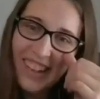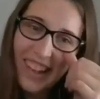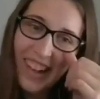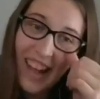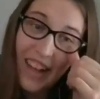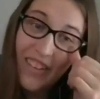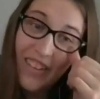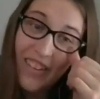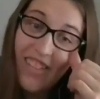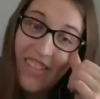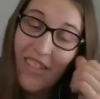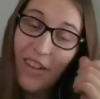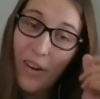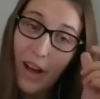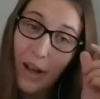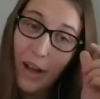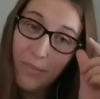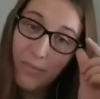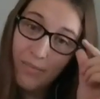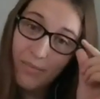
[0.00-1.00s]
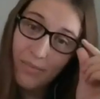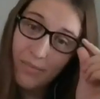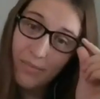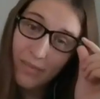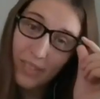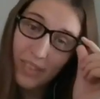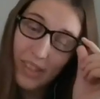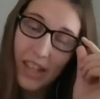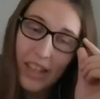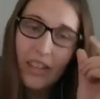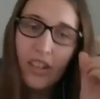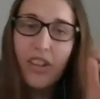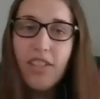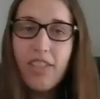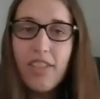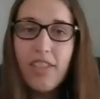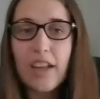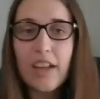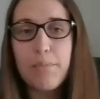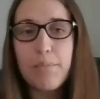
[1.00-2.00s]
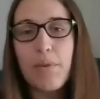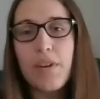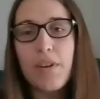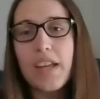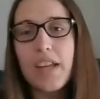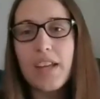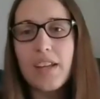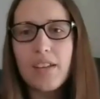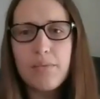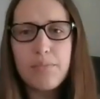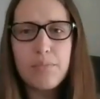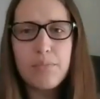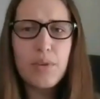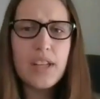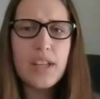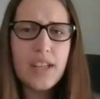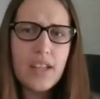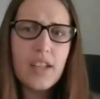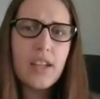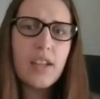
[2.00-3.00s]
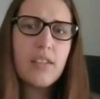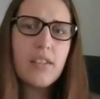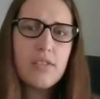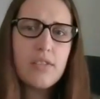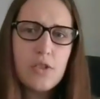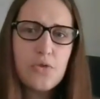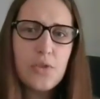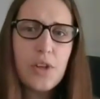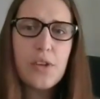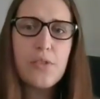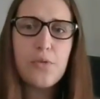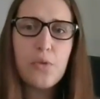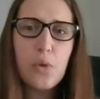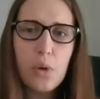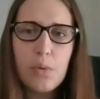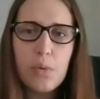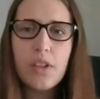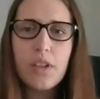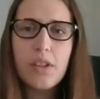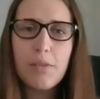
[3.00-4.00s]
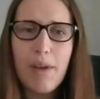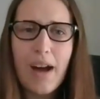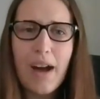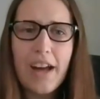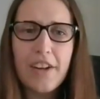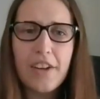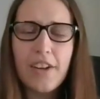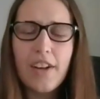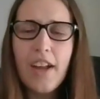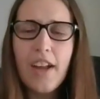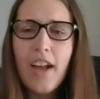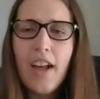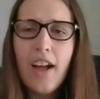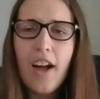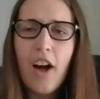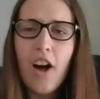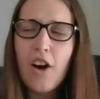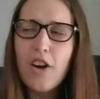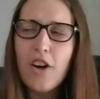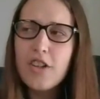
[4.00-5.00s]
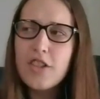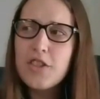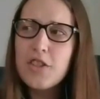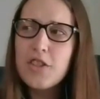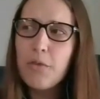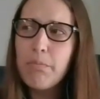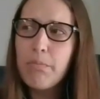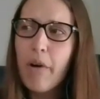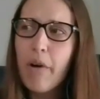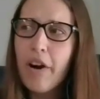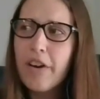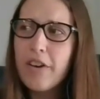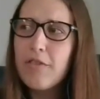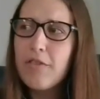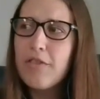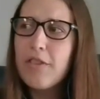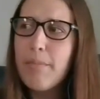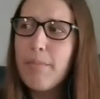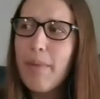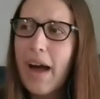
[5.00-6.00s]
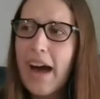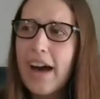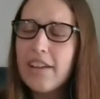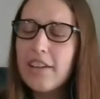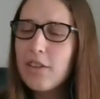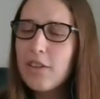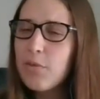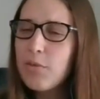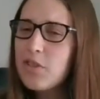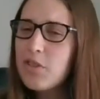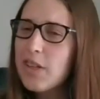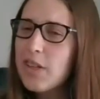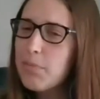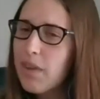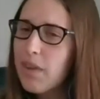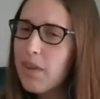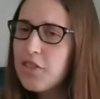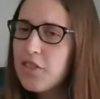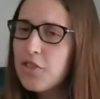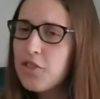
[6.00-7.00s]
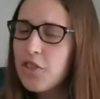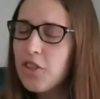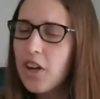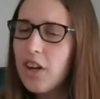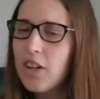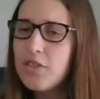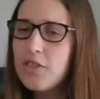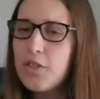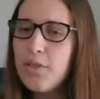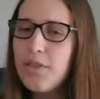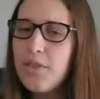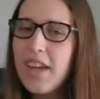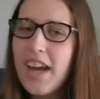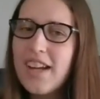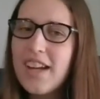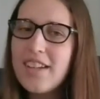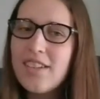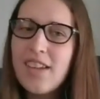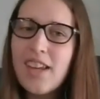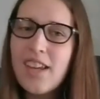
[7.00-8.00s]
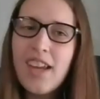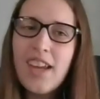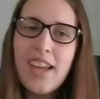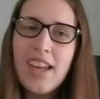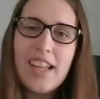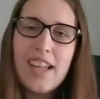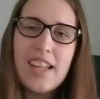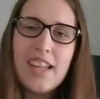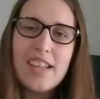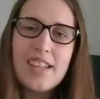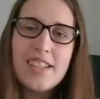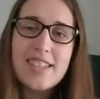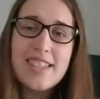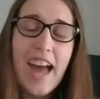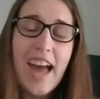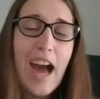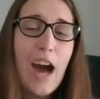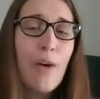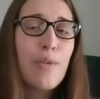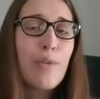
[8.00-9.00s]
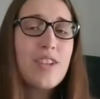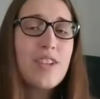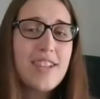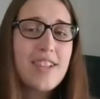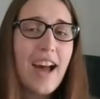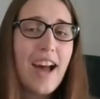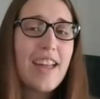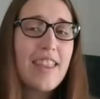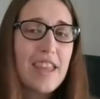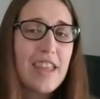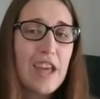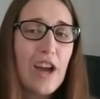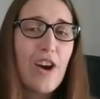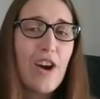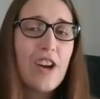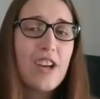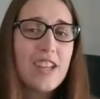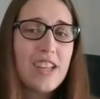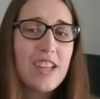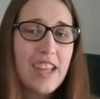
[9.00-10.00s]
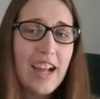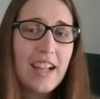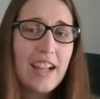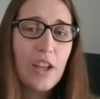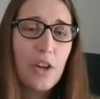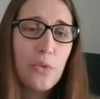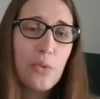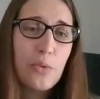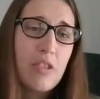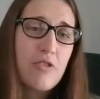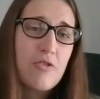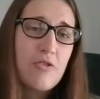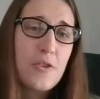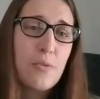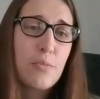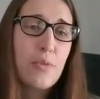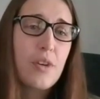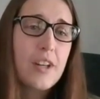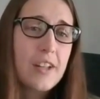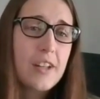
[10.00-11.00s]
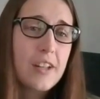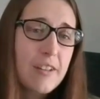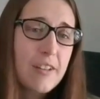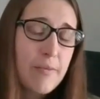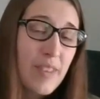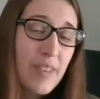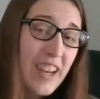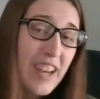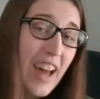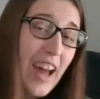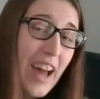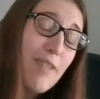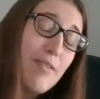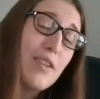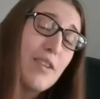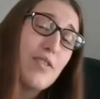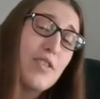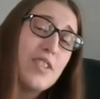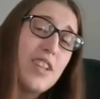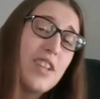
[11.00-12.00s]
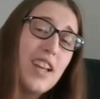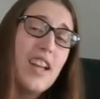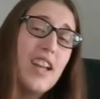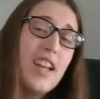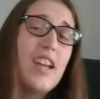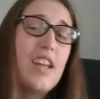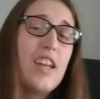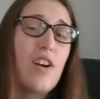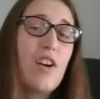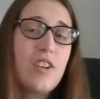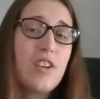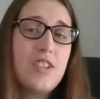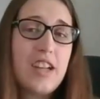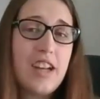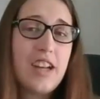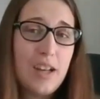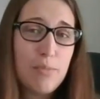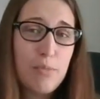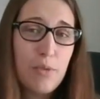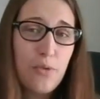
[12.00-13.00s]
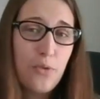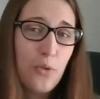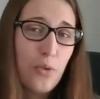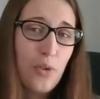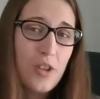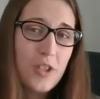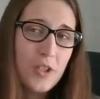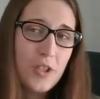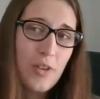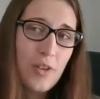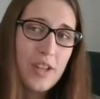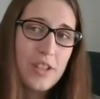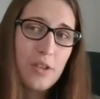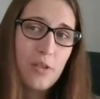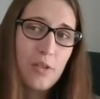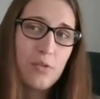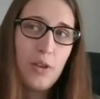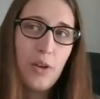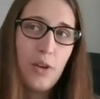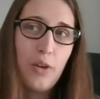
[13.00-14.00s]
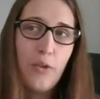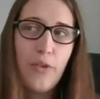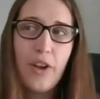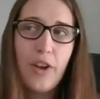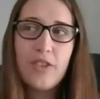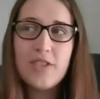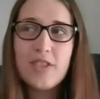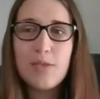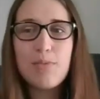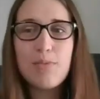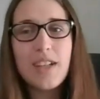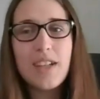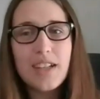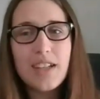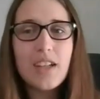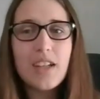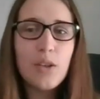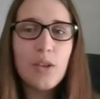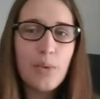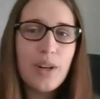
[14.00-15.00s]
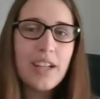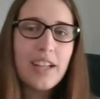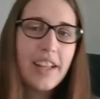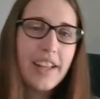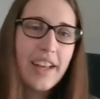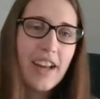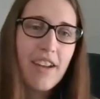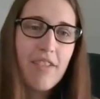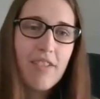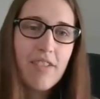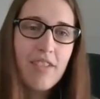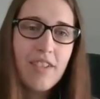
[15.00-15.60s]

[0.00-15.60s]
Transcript: anyway, it looks like a pretty straightforward pattern. Also, part of the pattern, which I'm not sure I'll do yet, is how to dye the yarn yellow with turmeric. And I've never done any yarn dyeing before, so I don't know if I'll just be like, oh, well,